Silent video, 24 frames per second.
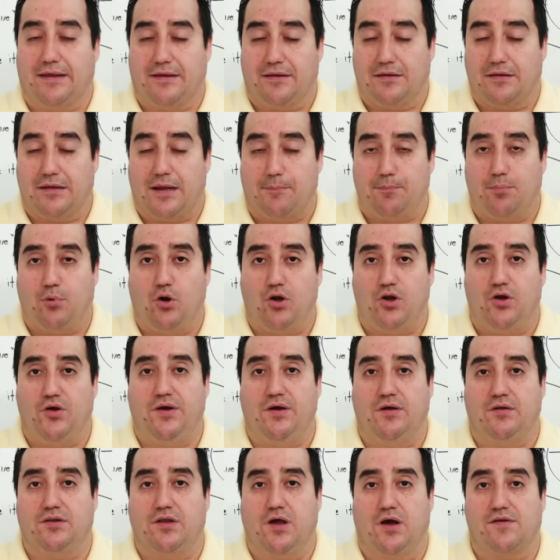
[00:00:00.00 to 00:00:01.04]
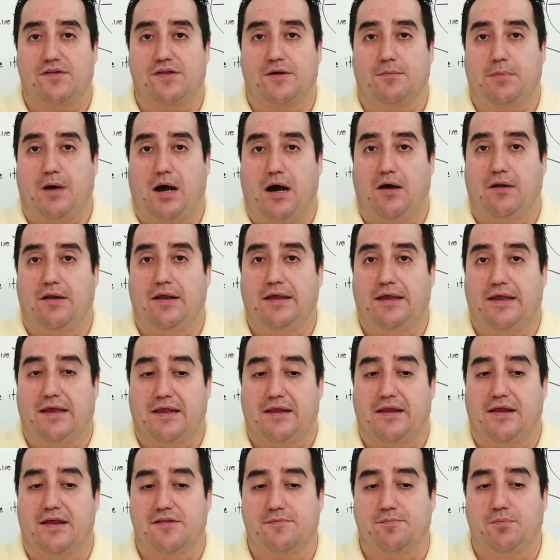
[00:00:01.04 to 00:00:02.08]
Napoleon Hill talks about
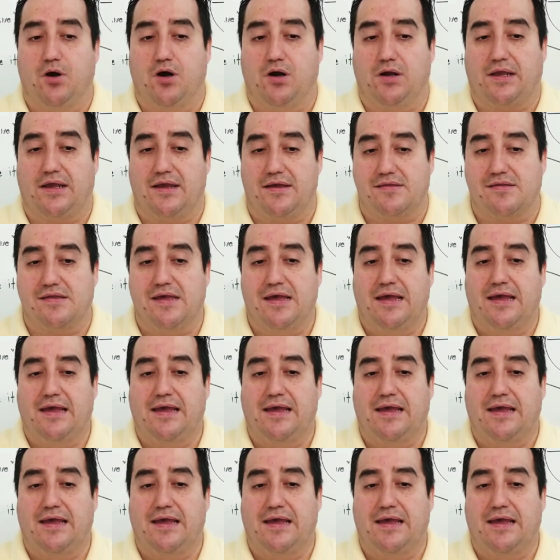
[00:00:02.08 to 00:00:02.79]
in his book is